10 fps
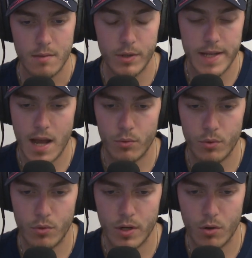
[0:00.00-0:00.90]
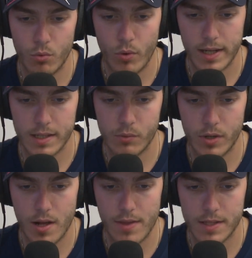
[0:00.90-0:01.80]
But yeah, Raikkonen
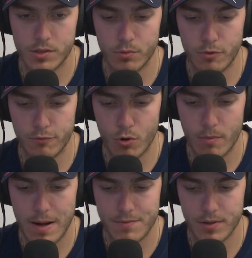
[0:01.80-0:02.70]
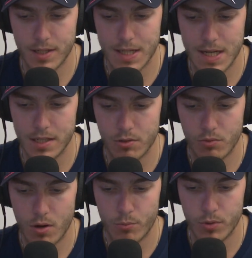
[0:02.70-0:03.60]
went on that super form after the Canadian
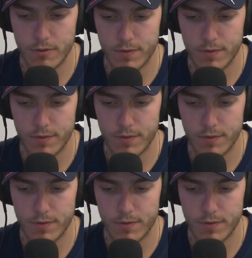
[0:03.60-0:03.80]
Grand Prix,